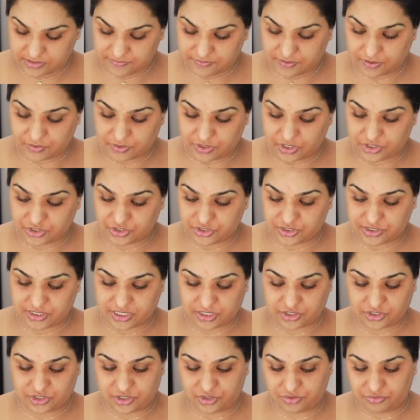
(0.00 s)
foundation is
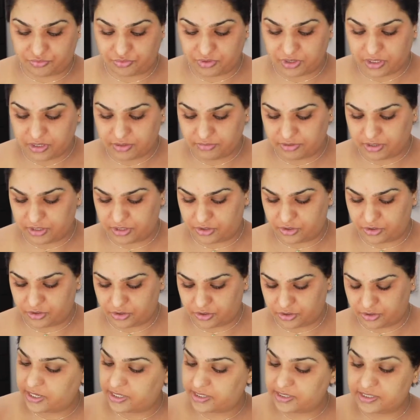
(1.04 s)
actually really
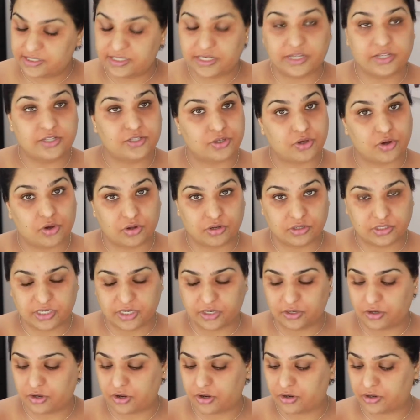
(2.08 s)
good. It stays all day
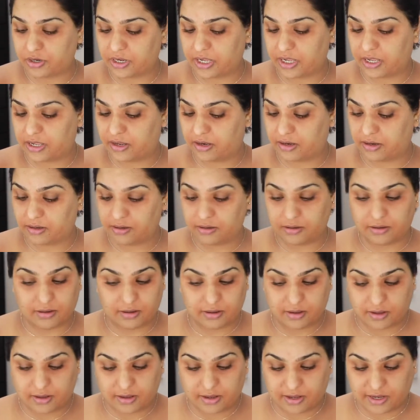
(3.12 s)
long, and
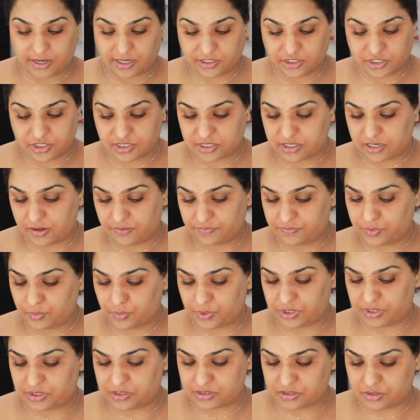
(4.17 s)
I just love the way
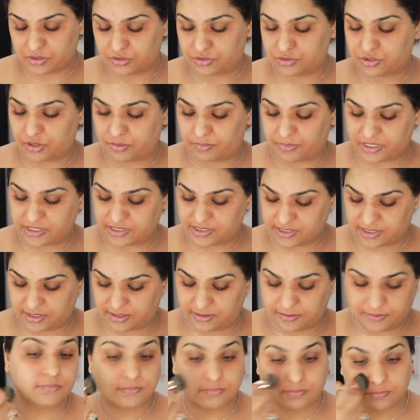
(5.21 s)
this looks on my
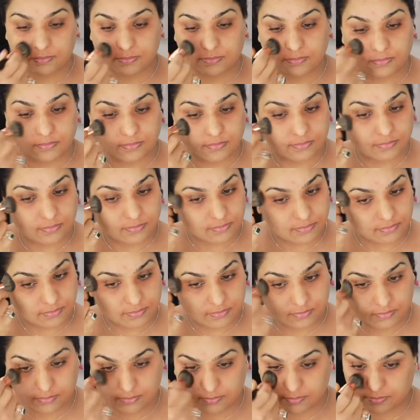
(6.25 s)
skin. So first I'm going to go
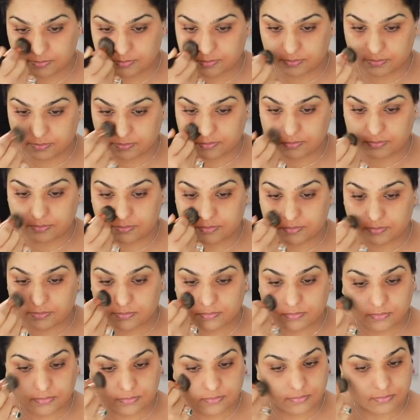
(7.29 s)
ahead and apply this
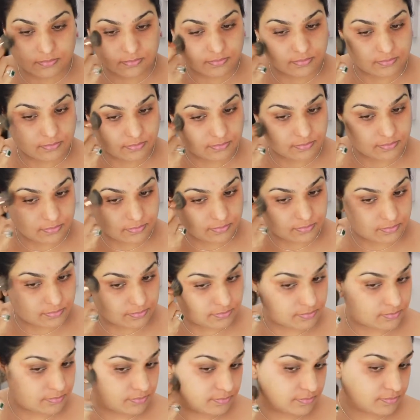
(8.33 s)
foundation using this
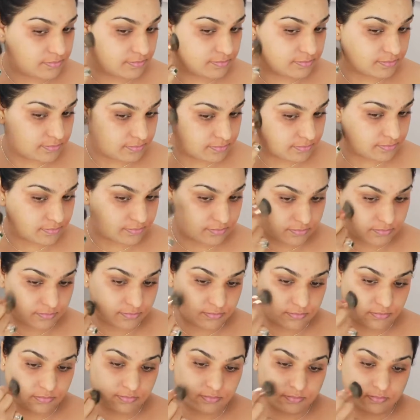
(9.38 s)
BH Cosmetics No. 3
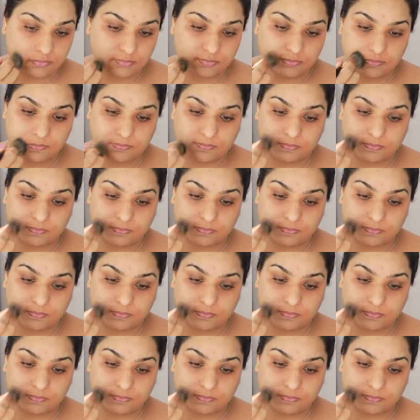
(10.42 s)
brush.